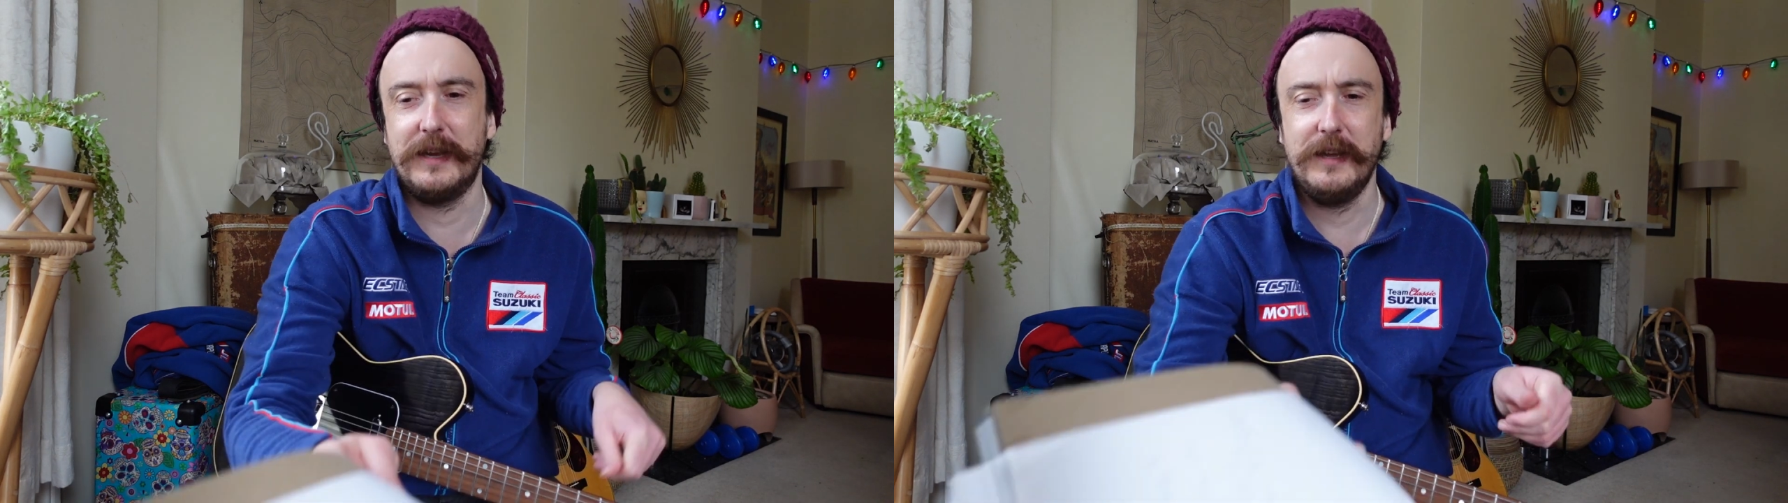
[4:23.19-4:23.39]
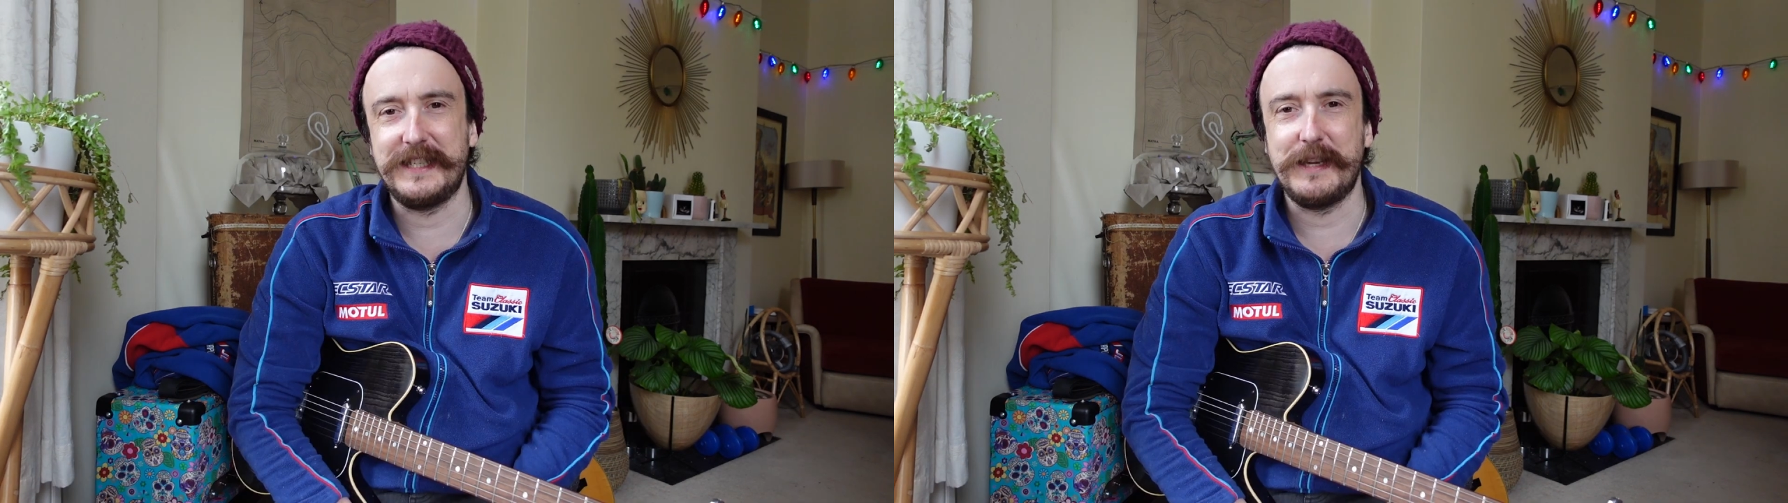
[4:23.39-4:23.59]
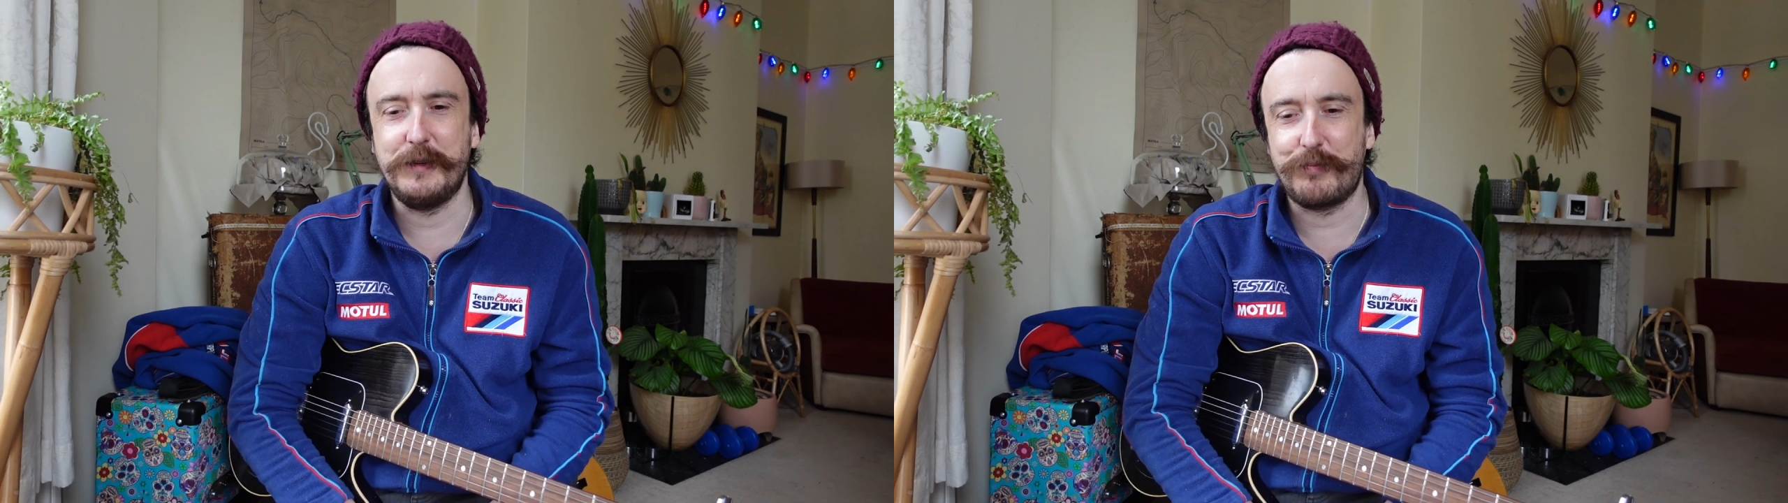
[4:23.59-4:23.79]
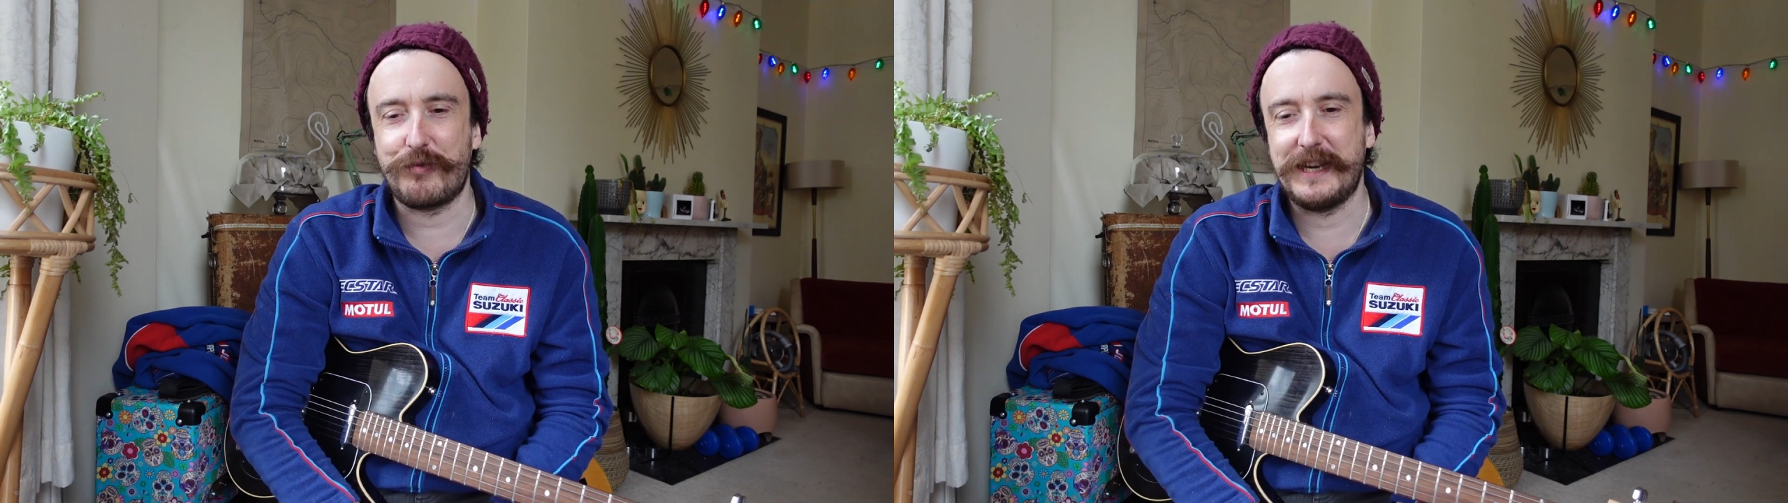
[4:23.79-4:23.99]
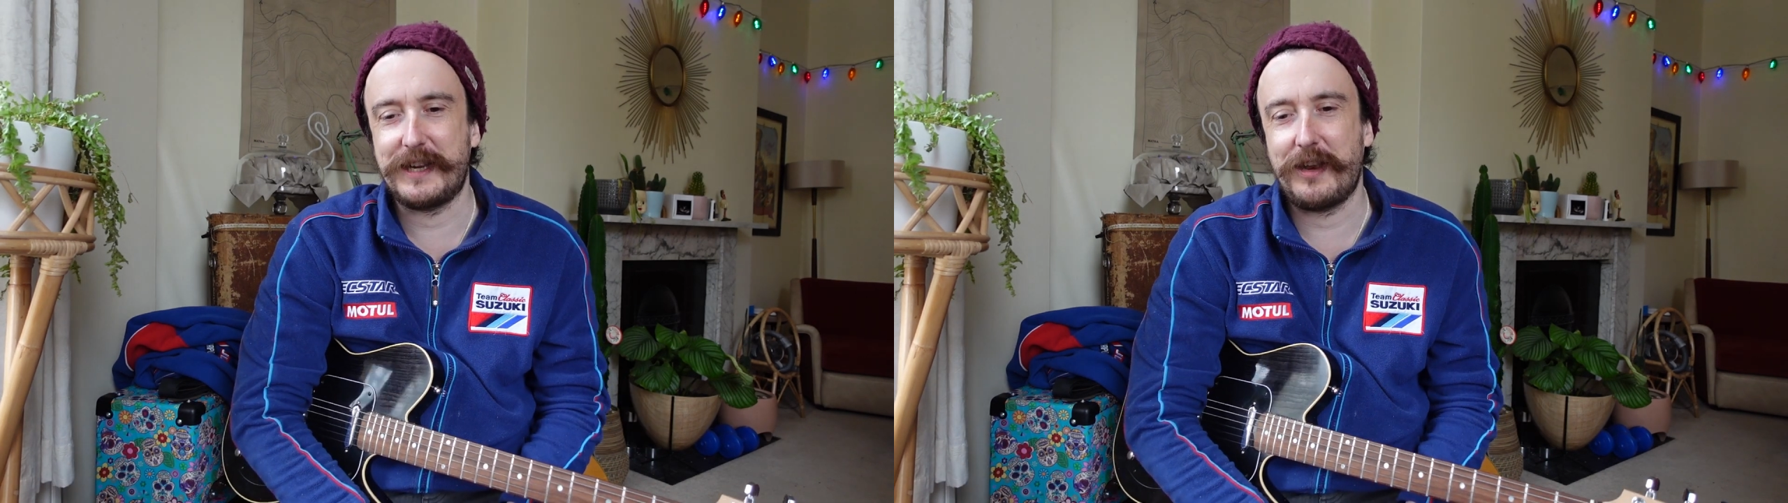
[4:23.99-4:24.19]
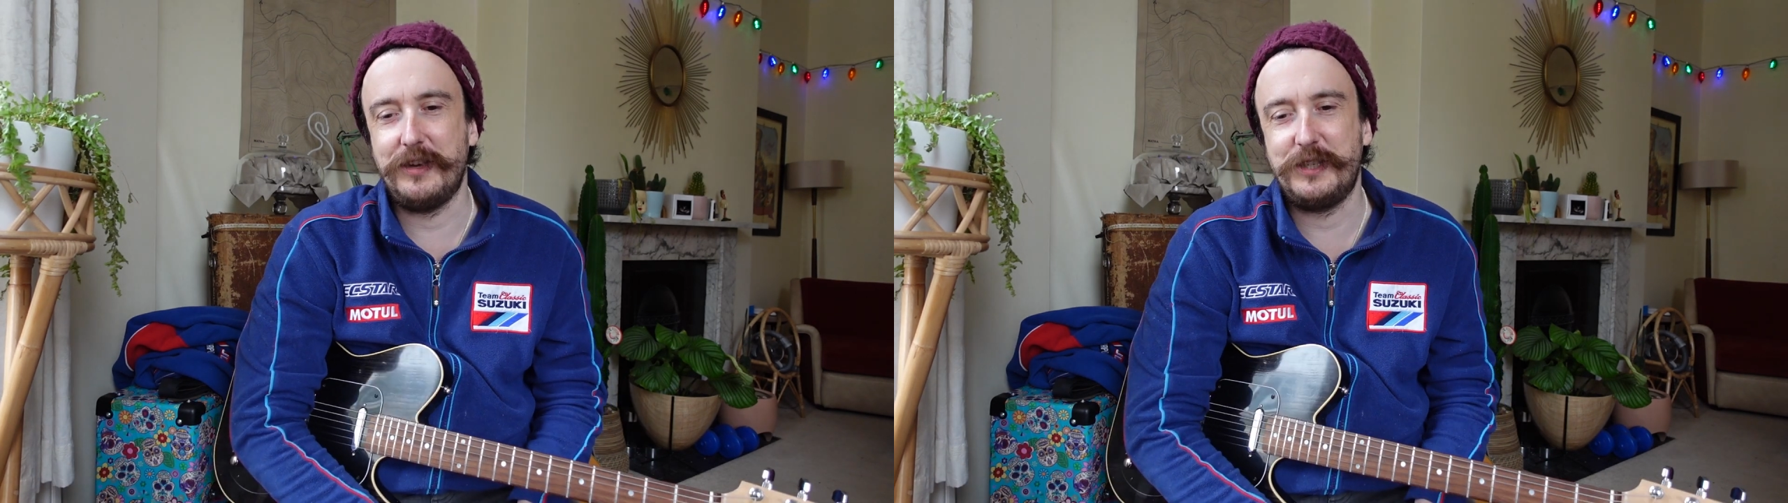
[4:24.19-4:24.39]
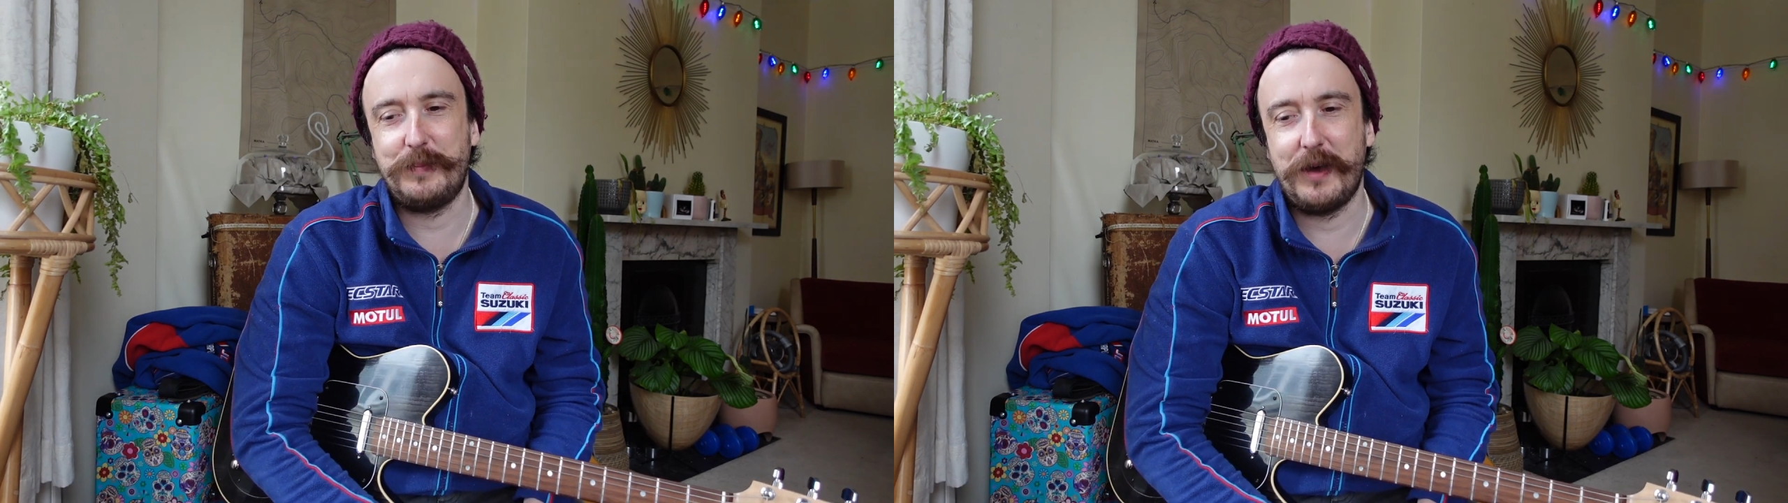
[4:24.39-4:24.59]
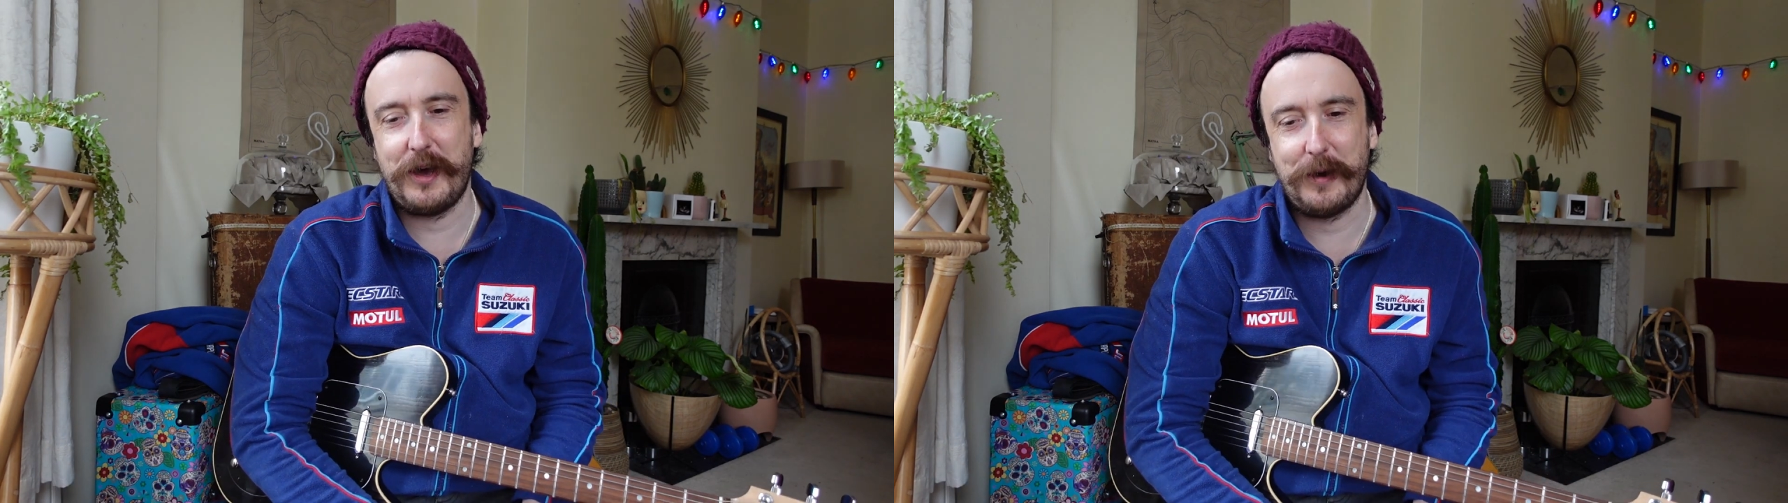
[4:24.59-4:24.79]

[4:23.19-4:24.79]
I can see it was pretty close, but